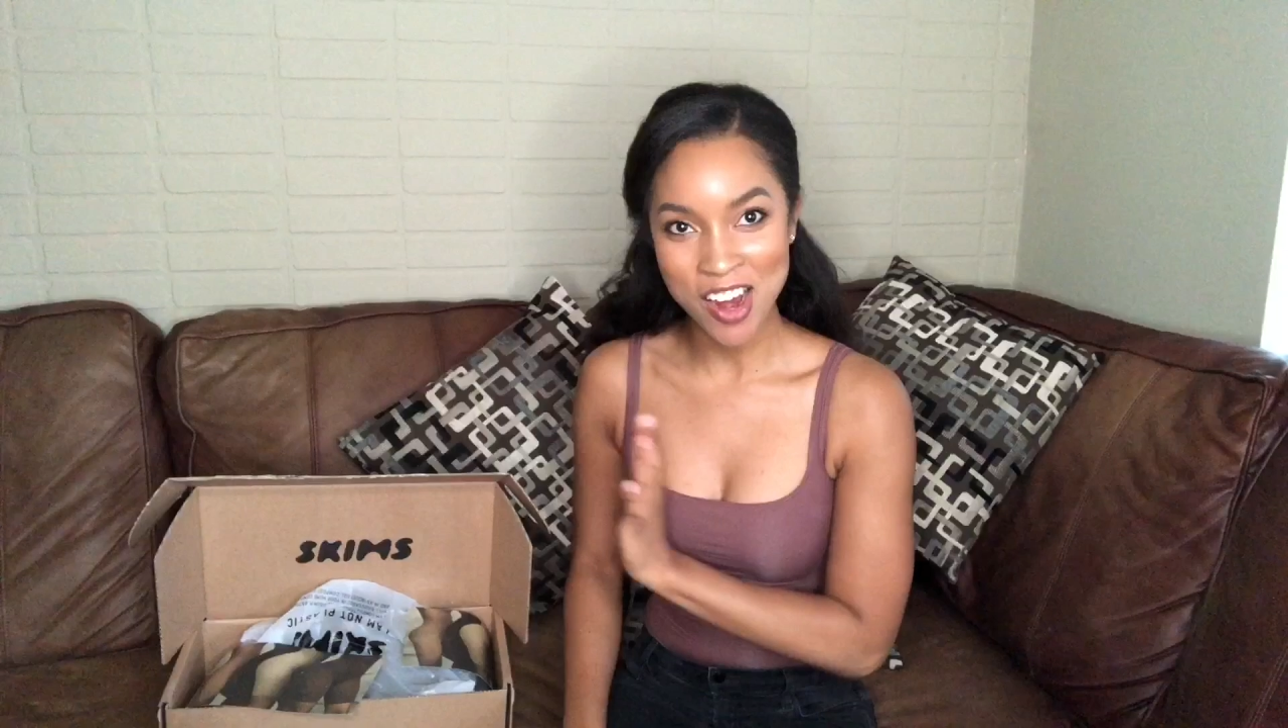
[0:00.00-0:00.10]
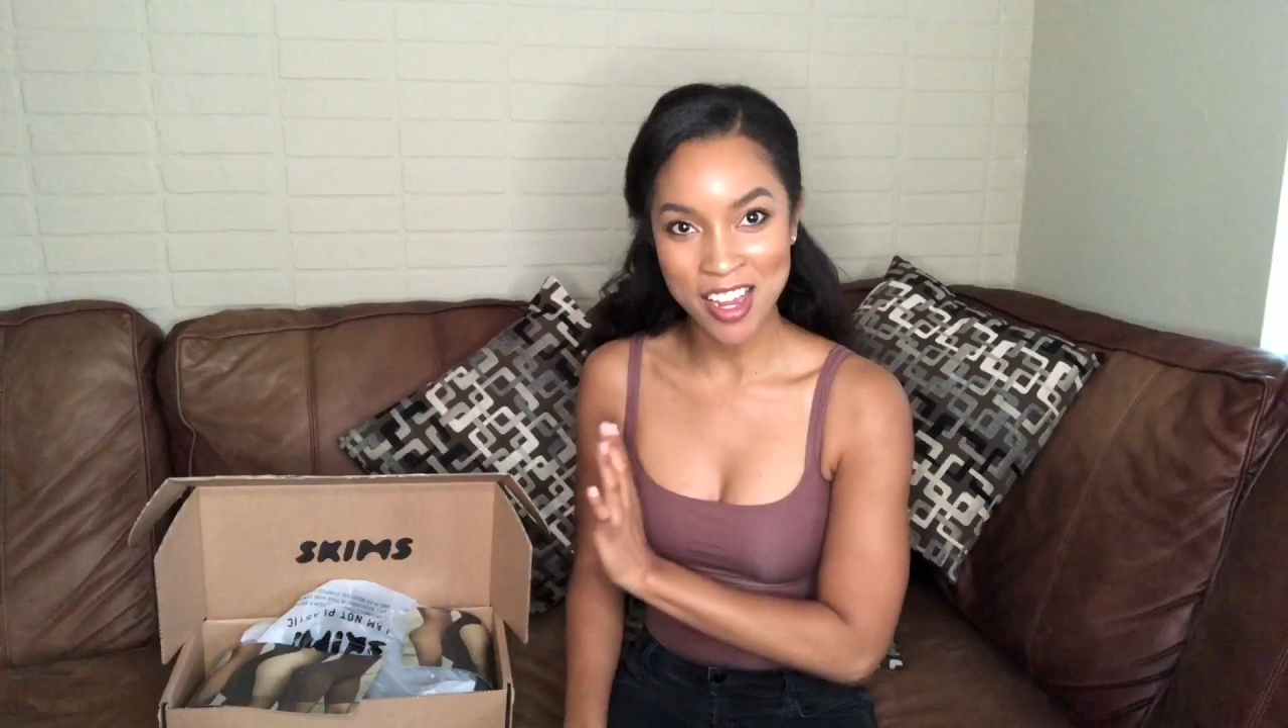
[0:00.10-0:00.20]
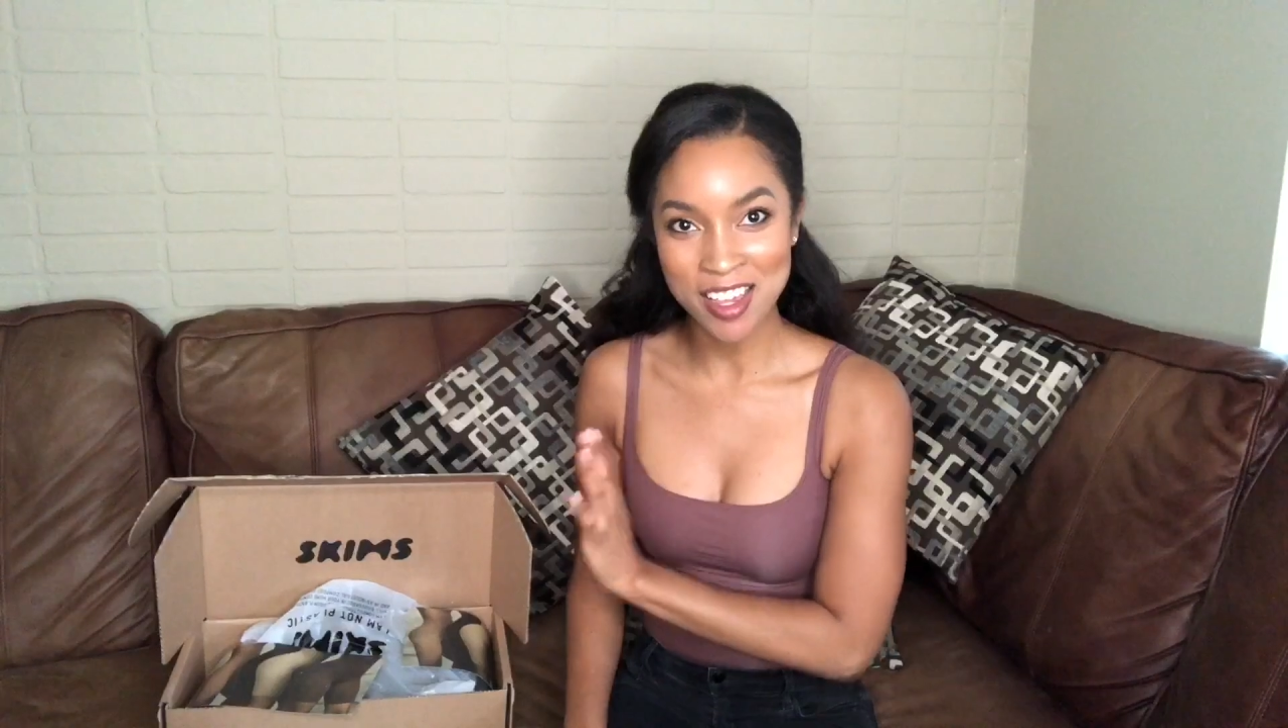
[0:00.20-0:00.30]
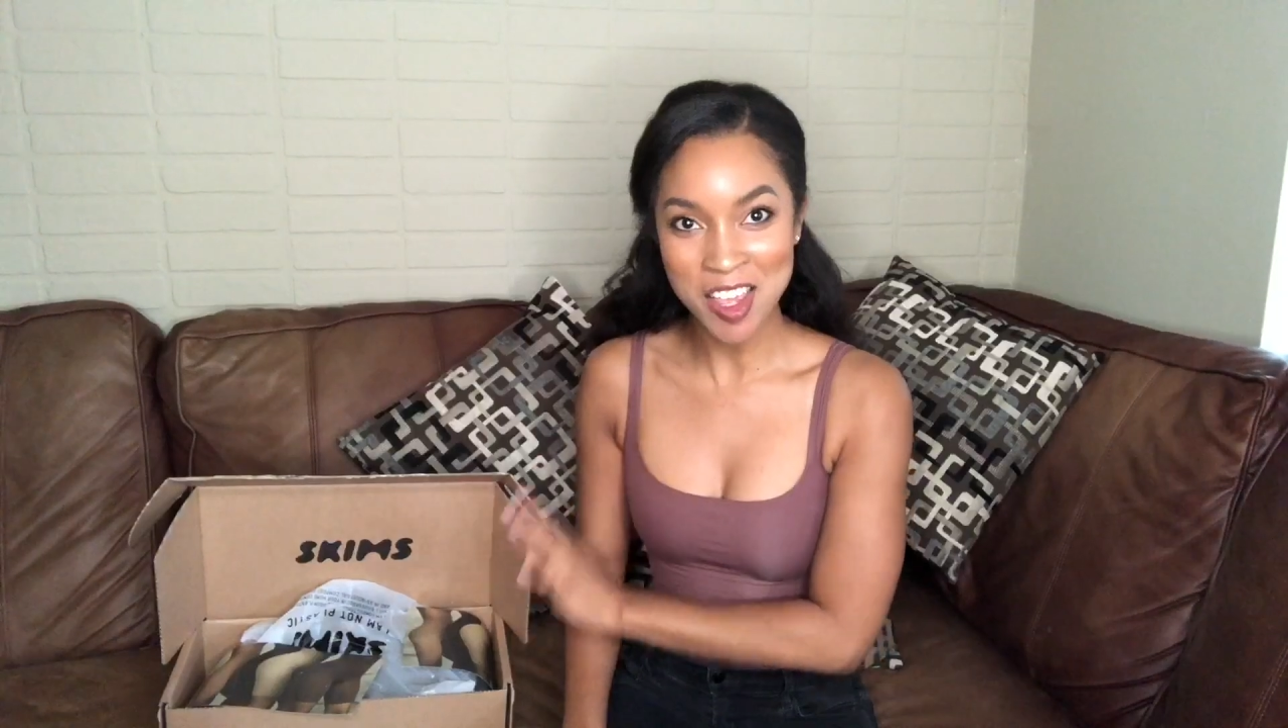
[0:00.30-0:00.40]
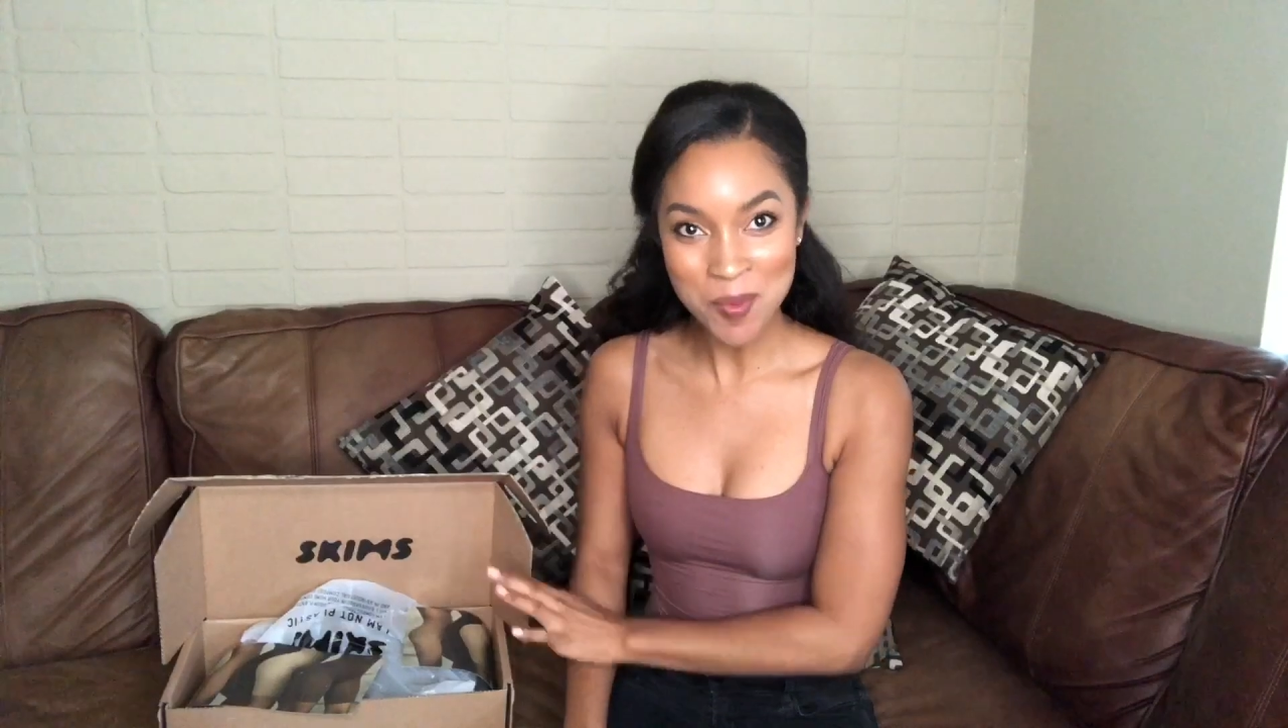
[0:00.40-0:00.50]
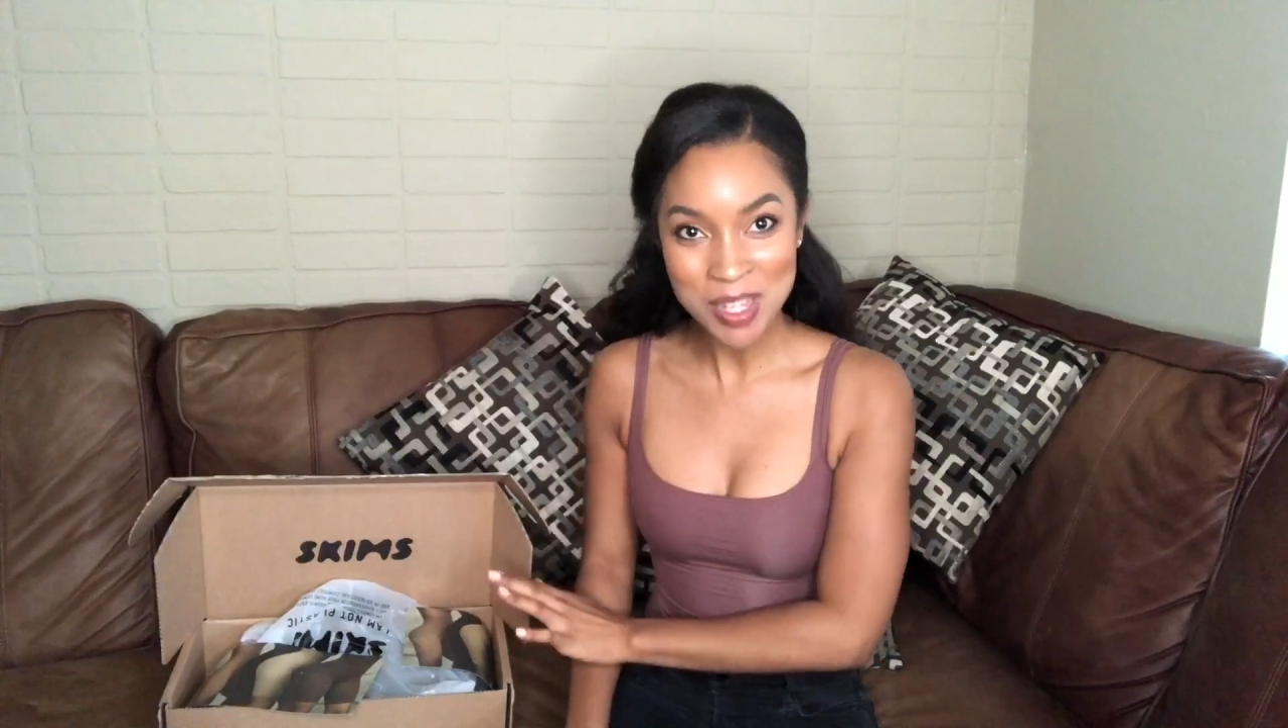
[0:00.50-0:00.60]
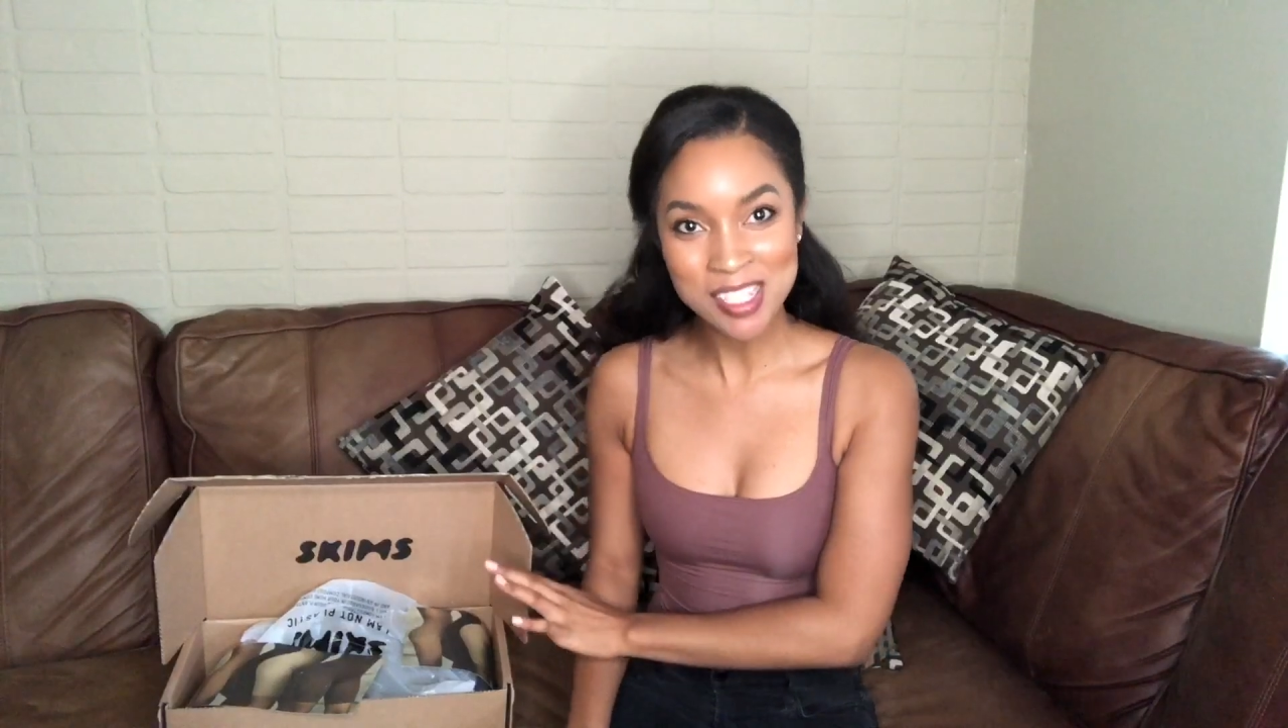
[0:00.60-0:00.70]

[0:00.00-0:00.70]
I am a